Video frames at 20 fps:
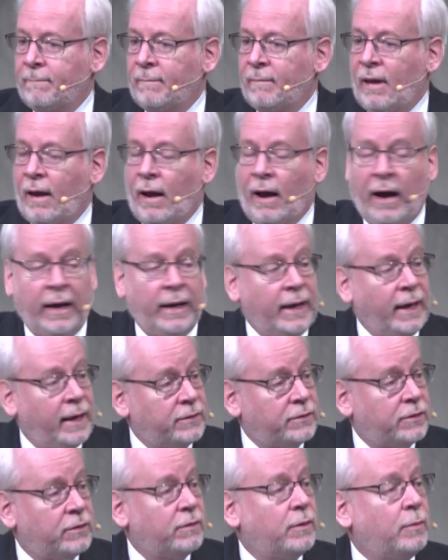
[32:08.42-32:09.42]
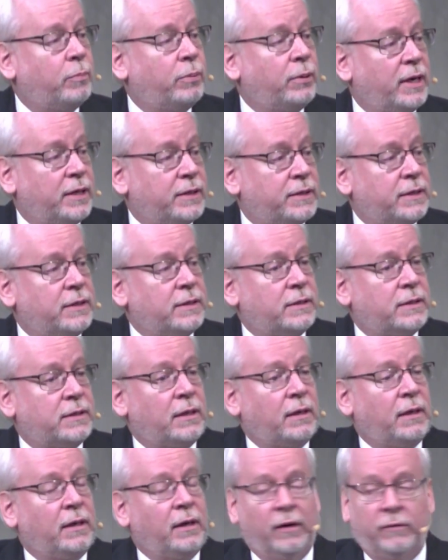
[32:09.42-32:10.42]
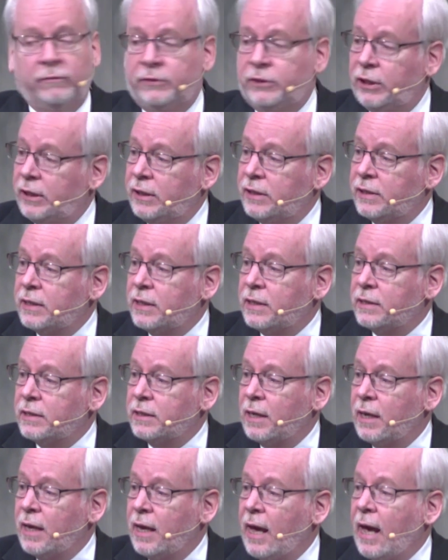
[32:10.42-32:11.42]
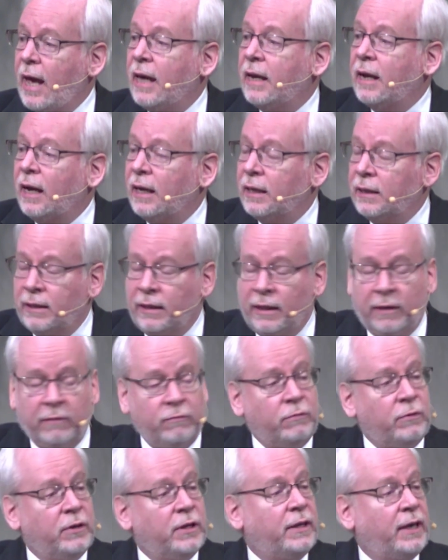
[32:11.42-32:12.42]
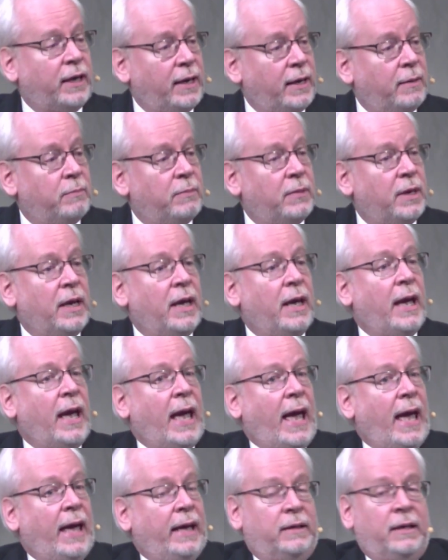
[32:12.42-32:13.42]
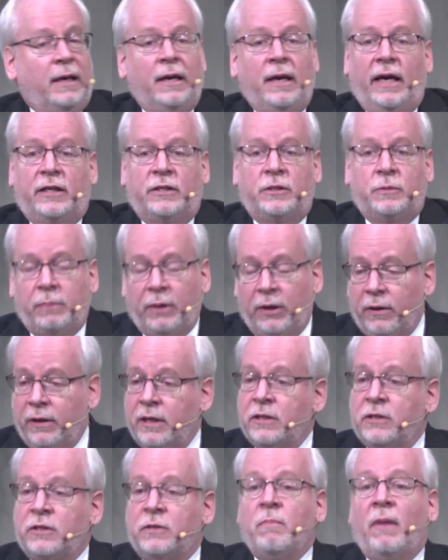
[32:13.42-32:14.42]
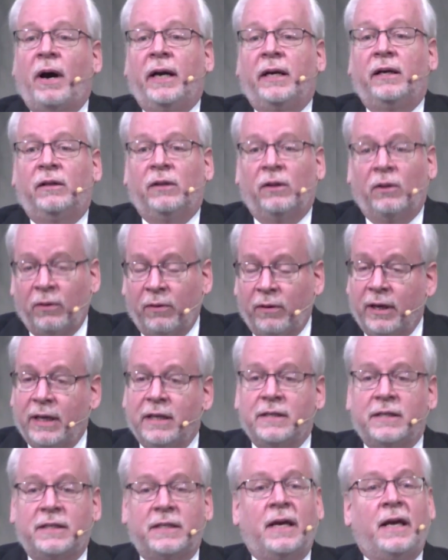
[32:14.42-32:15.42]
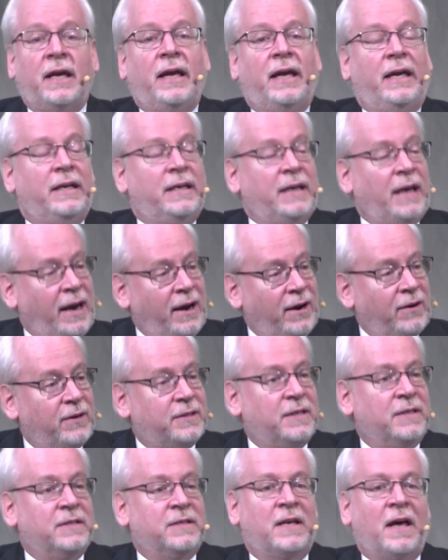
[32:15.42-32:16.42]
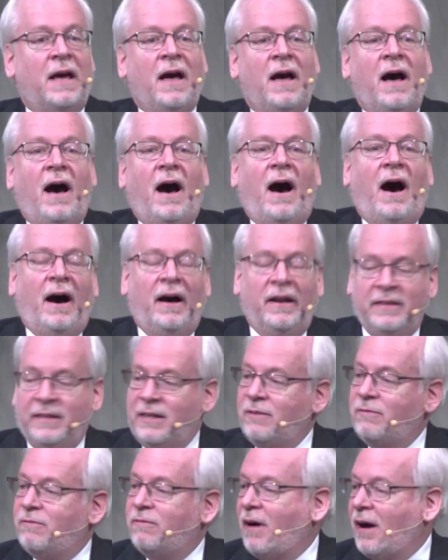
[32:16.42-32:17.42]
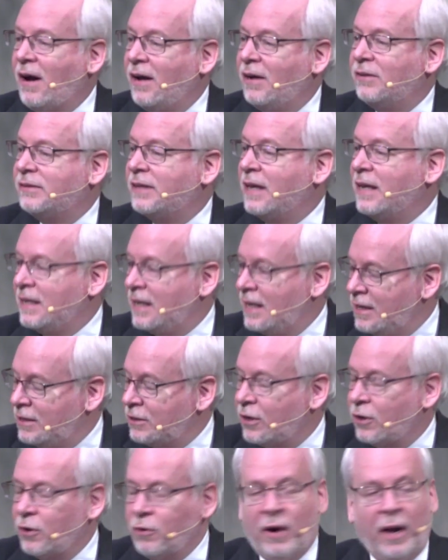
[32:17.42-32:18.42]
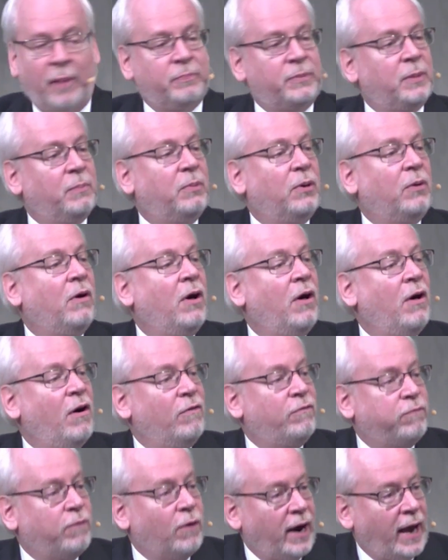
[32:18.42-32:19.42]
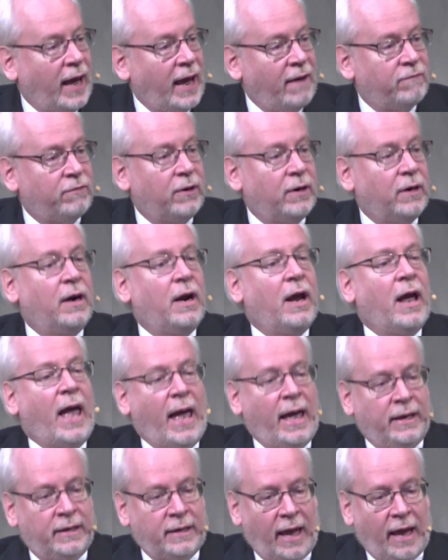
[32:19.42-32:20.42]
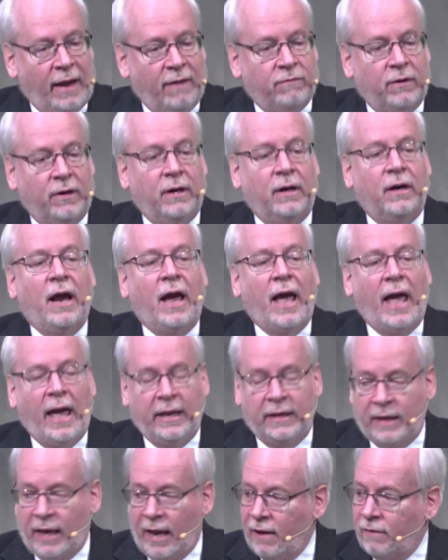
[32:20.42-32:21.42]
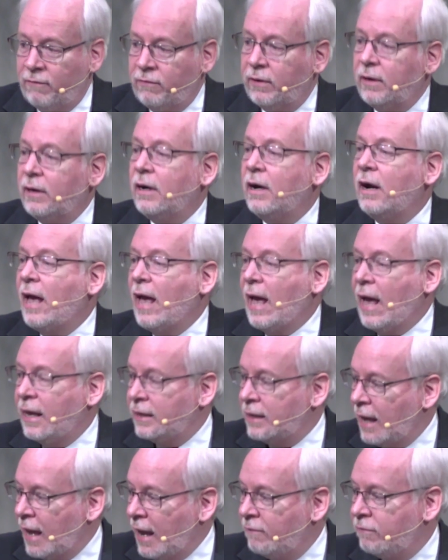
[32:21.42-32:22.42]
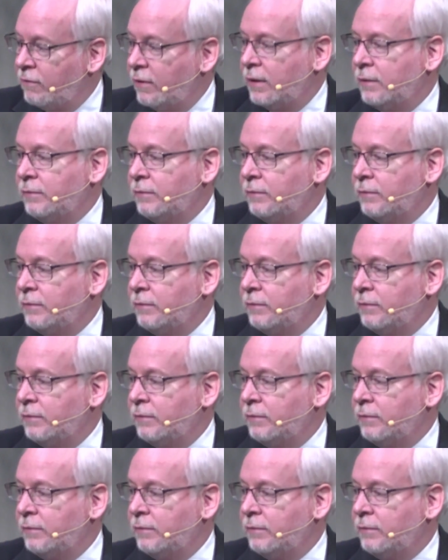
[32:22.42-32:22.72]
I enter the presence of Jesus and I live with Him and experience my glorious inheritance, undefiled and incorruptible forever and ever and ever and ever.